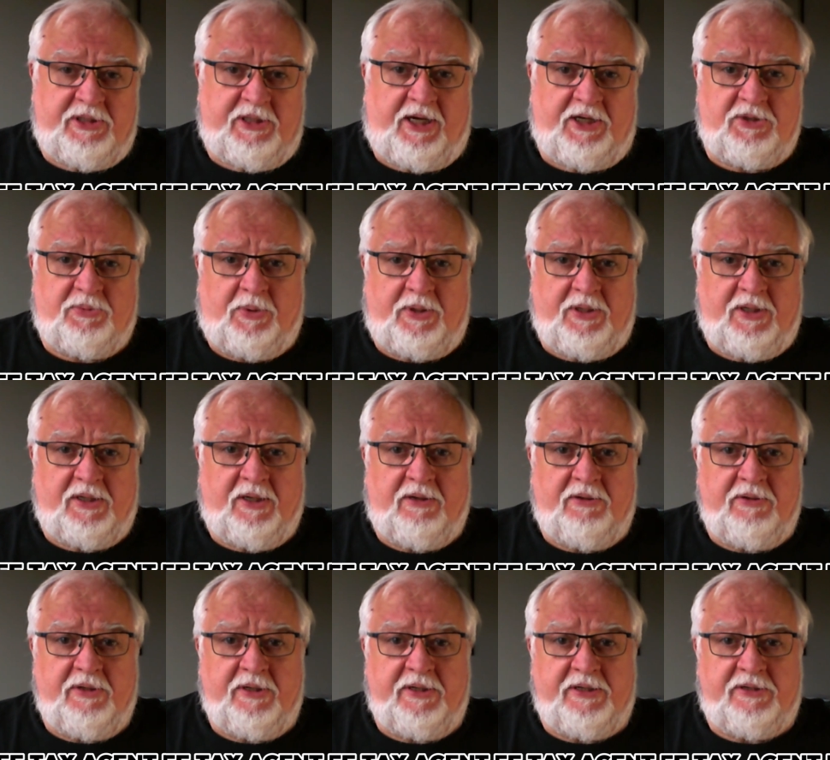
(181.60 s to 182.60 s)
tax where you
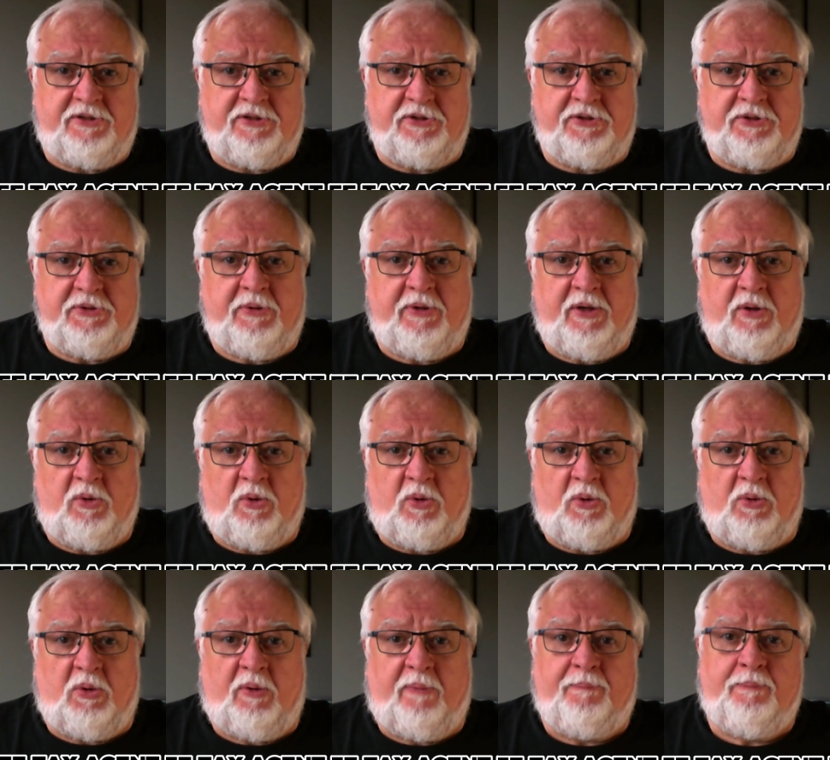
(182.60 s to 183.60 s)
don't need to,
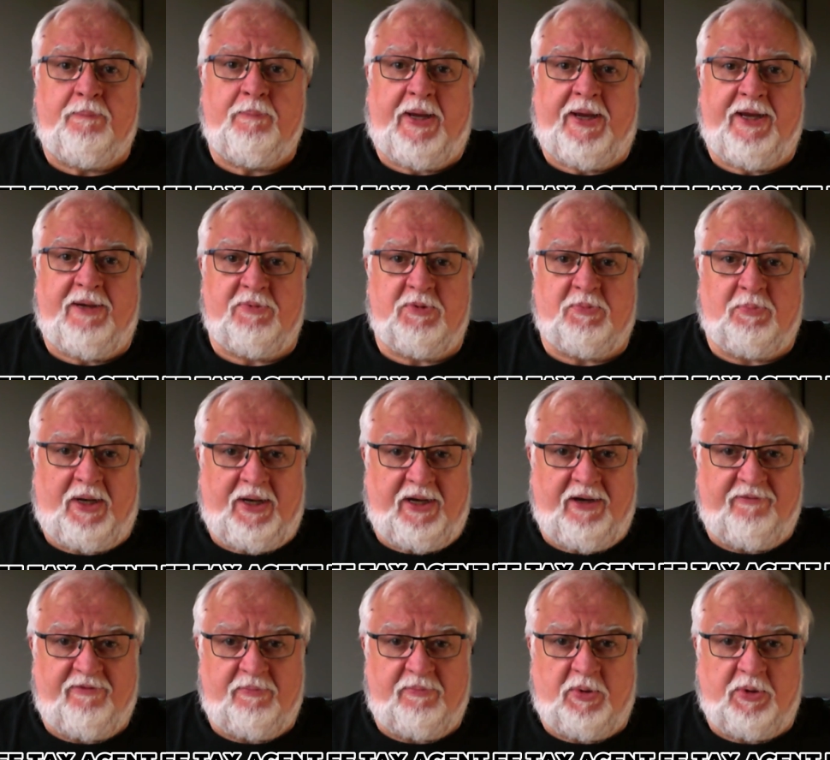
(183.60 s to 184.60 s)
or perhaps
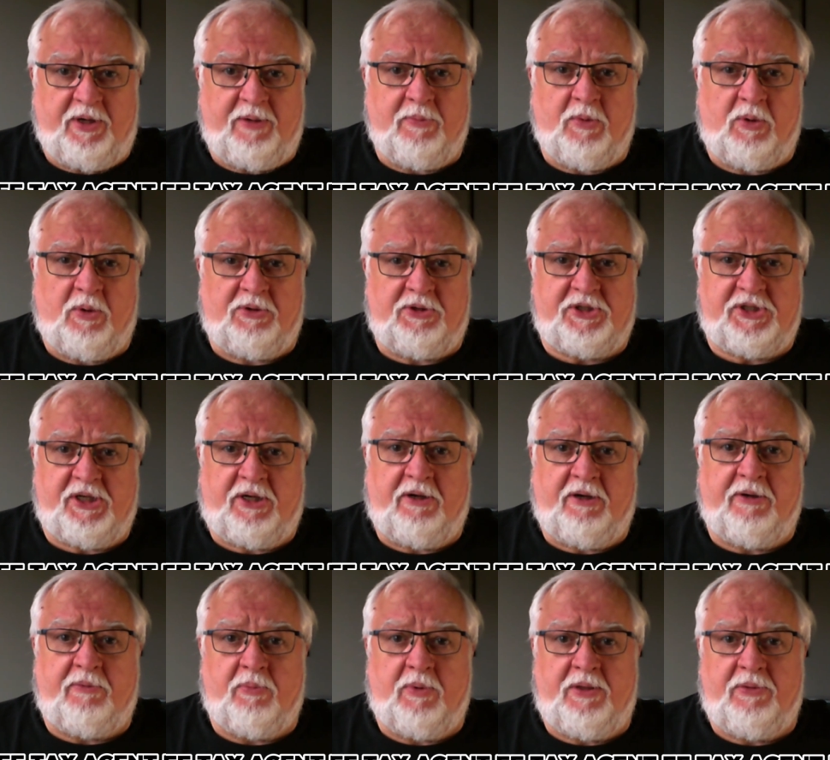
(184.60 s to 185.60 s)
plan for putting more
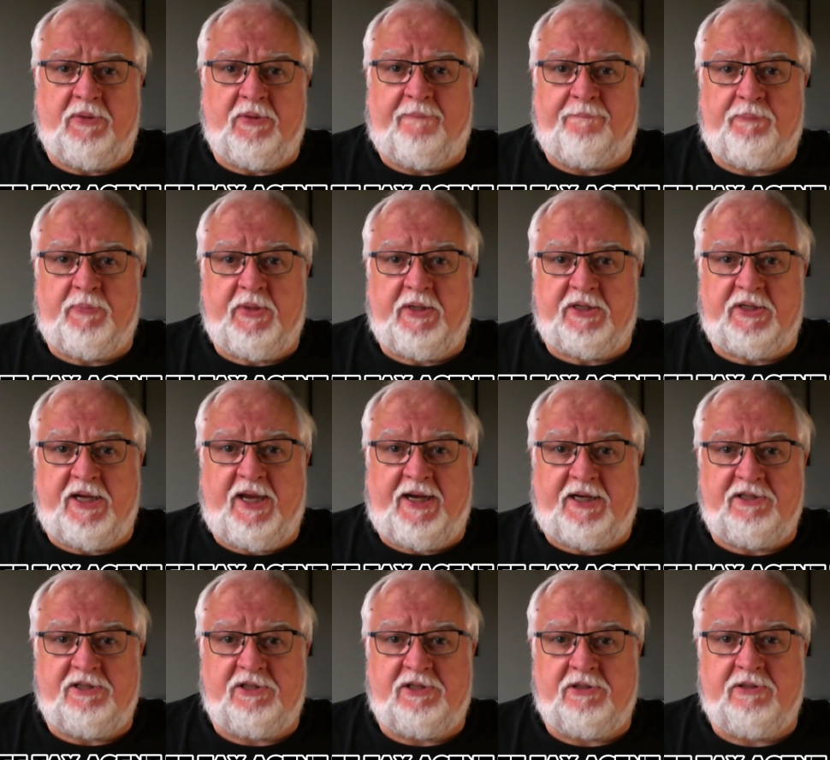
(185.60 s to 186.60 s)
aside when the
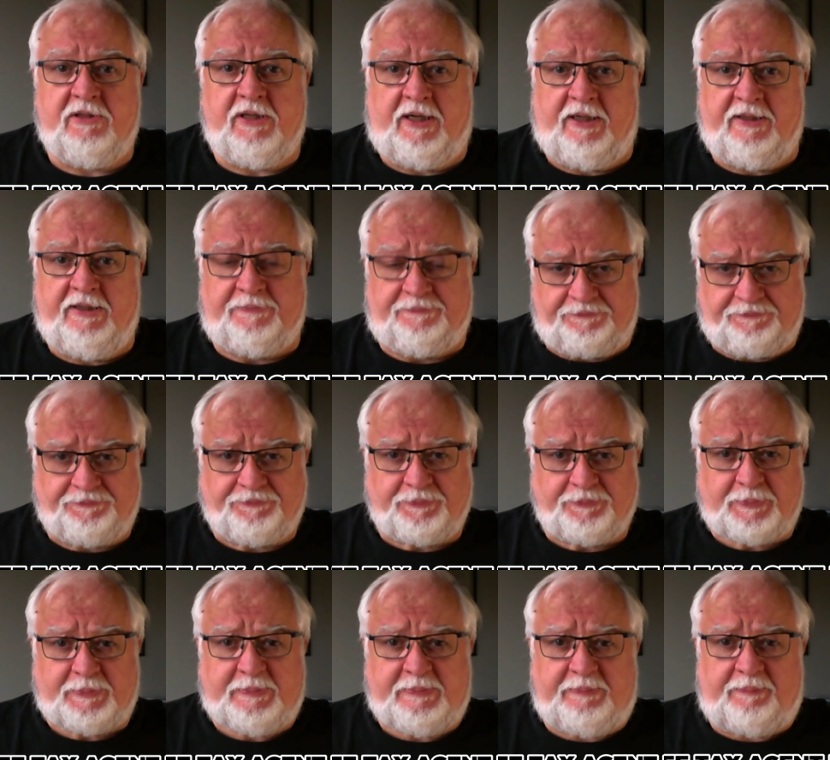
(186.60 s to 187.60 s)
tax,
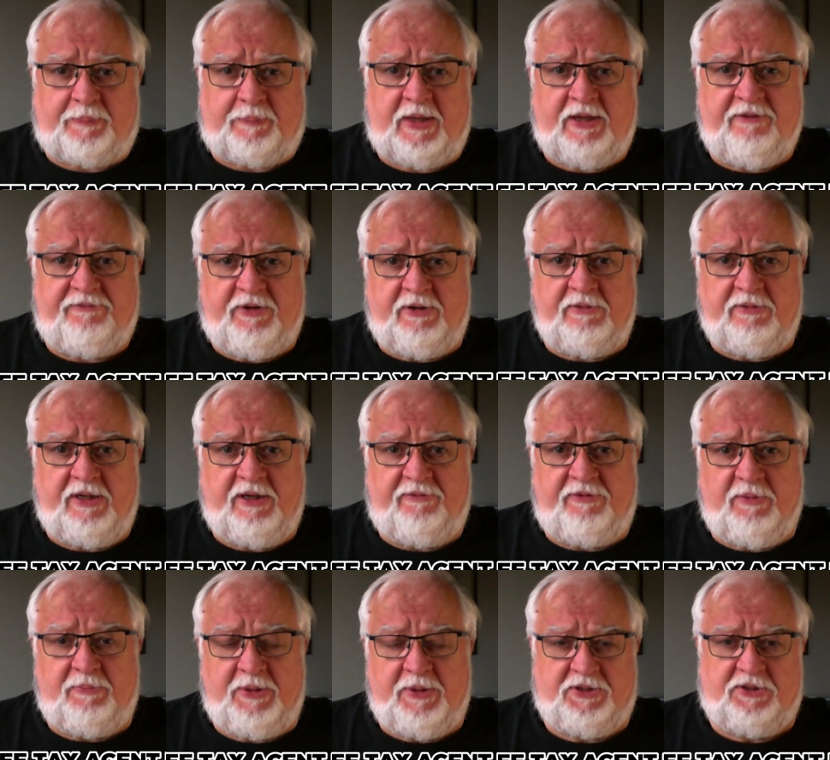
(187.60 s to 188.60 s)
if
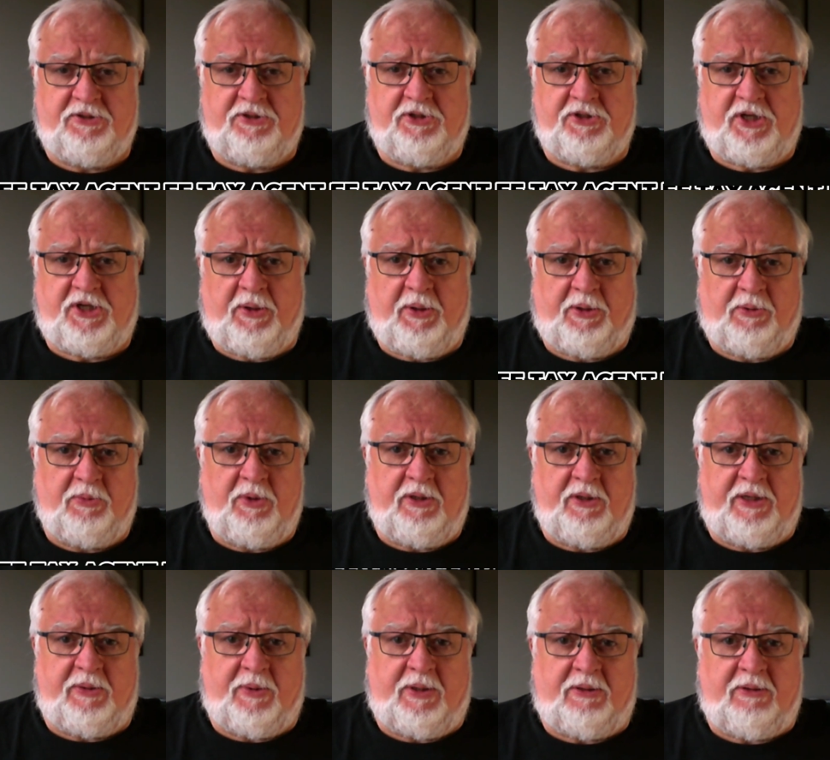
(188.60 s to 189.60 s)
your business is going
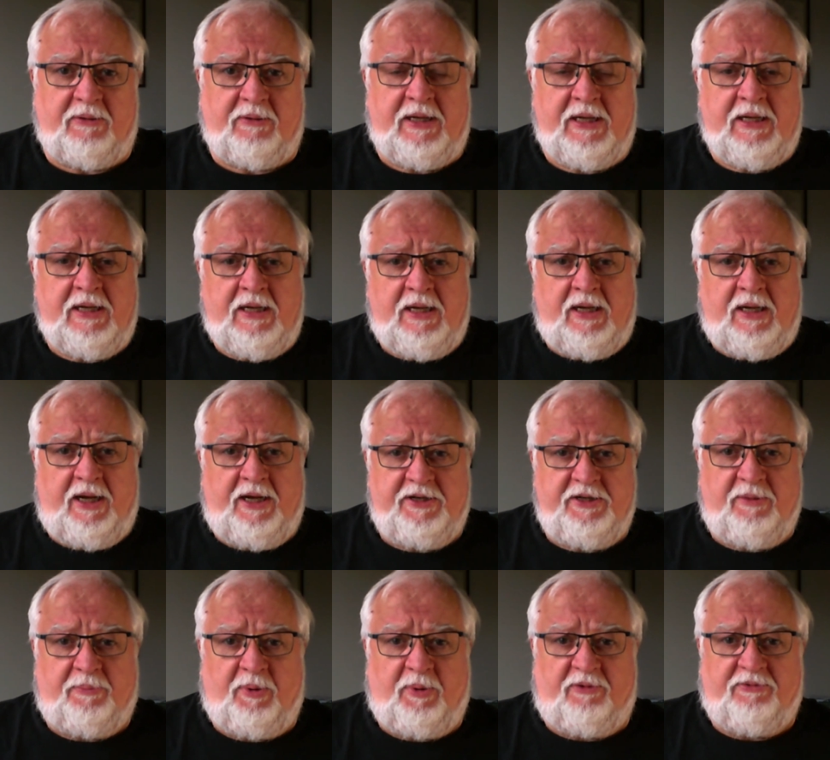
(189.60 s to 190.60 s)
really well
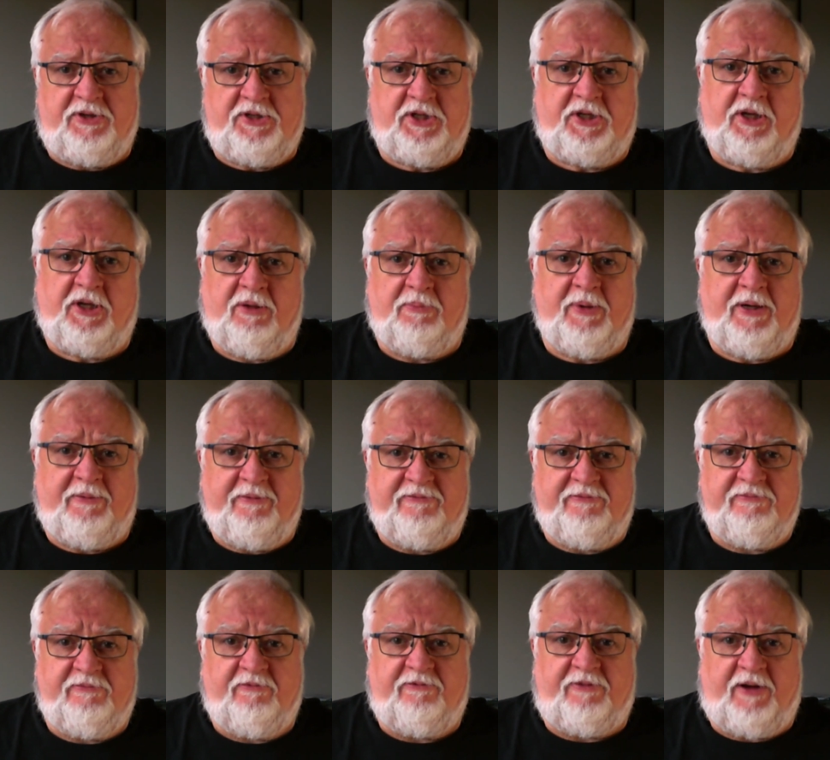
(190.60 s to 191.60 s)
and your profits are going to be
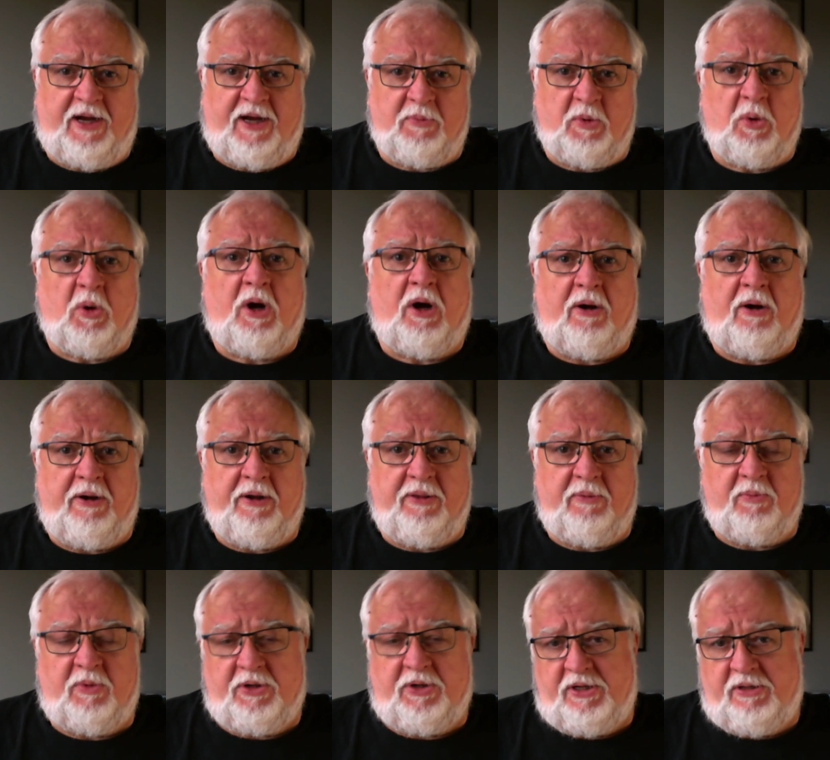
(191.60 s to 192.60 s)
far more higher
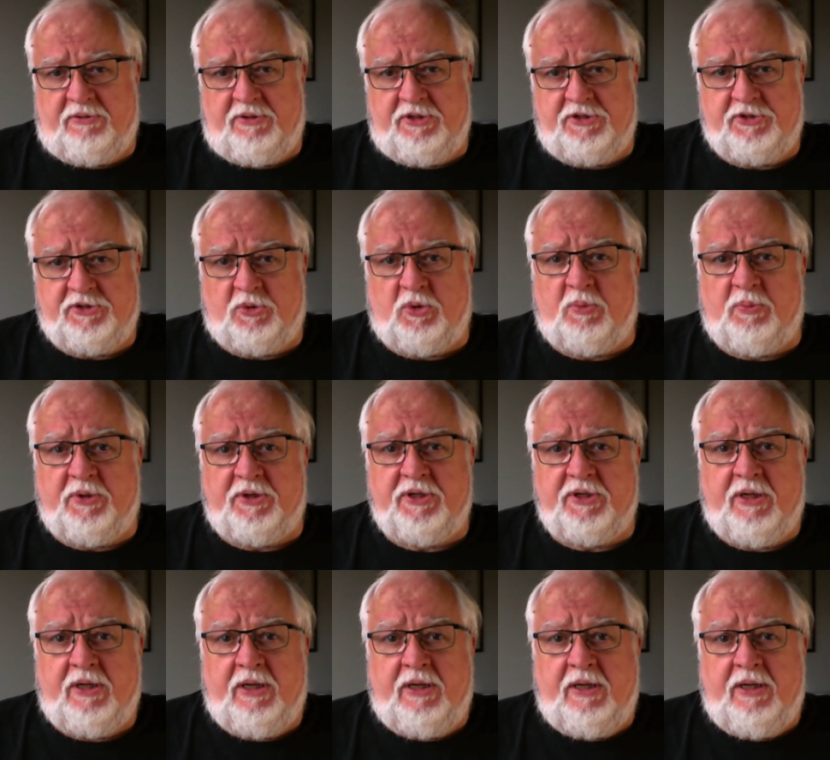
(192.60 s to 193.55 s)
than what your instalment